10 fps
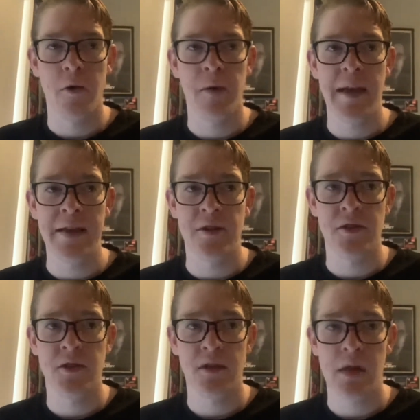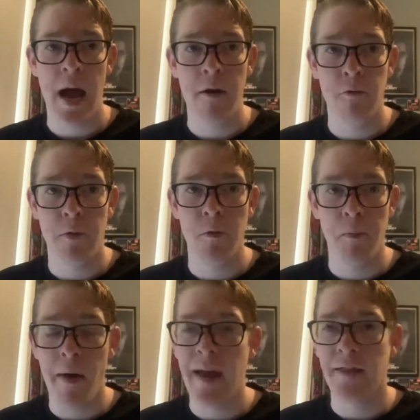We were
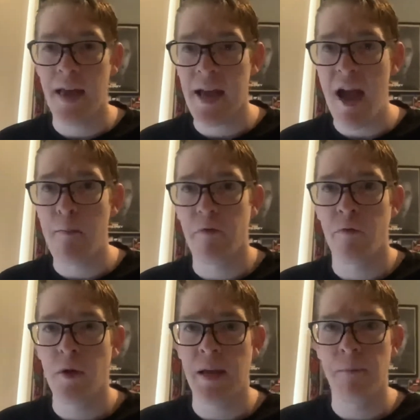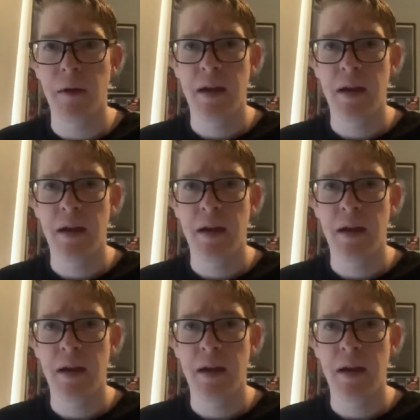playing their game of footy.